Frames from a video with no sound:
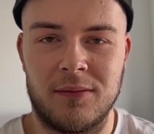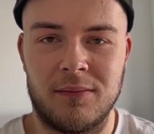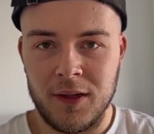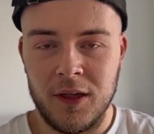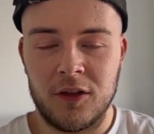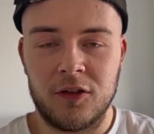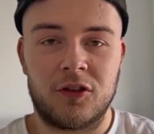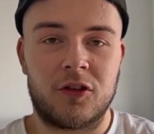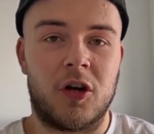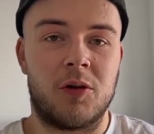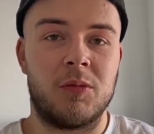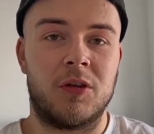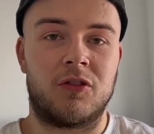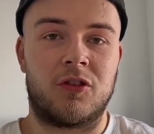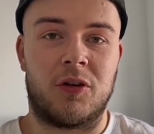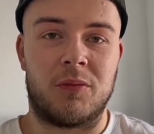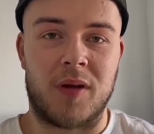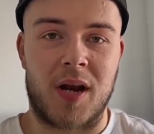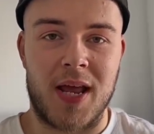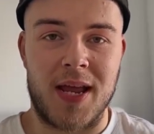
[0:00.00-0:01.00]
Scott
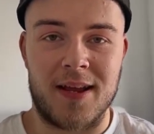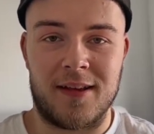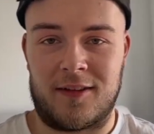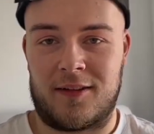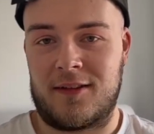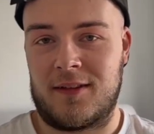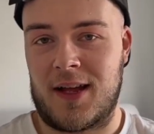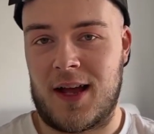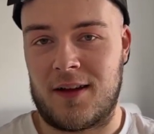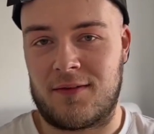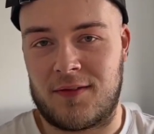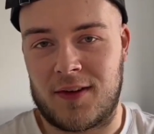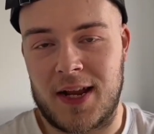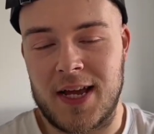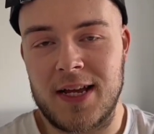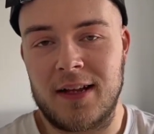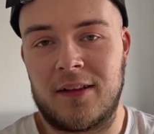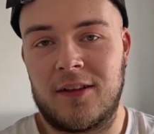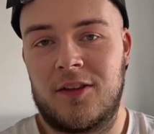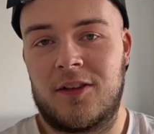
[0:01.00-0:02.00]
McTominay is
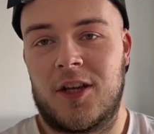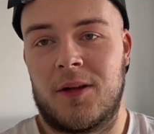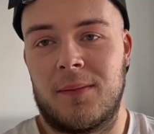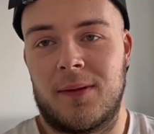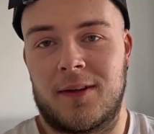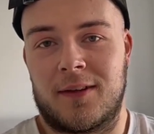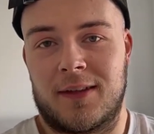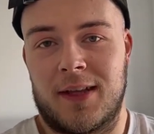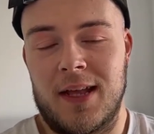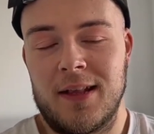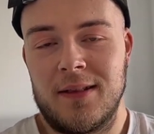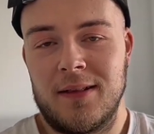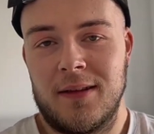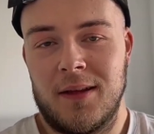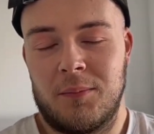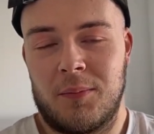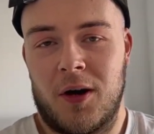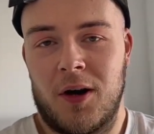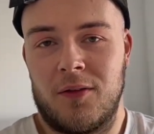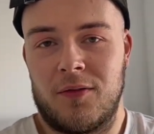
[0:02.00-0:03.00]
athletic to some extent,
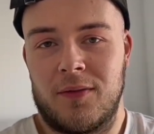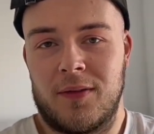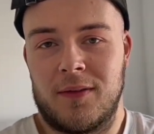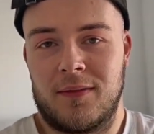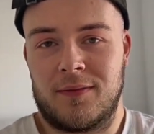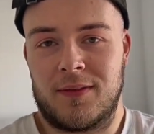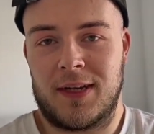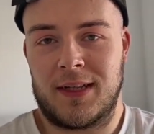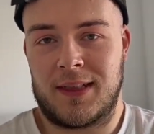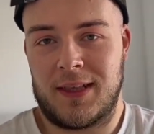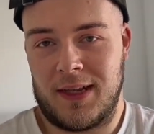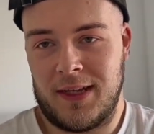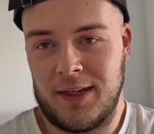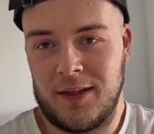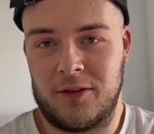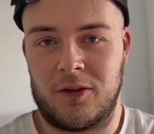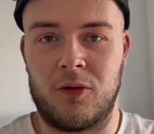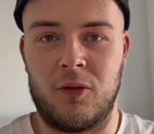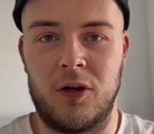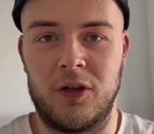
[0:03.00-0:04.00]
apart from the fact that he is
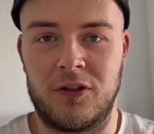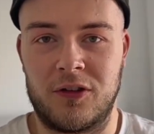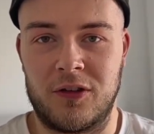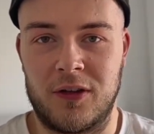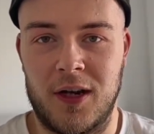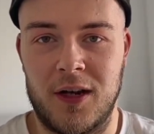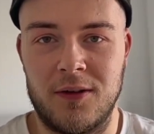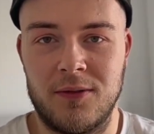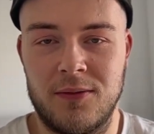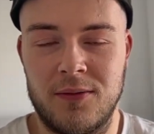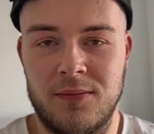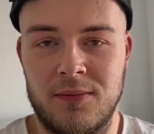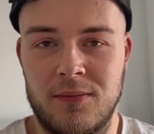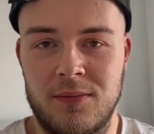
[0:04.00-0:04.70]
quite slow.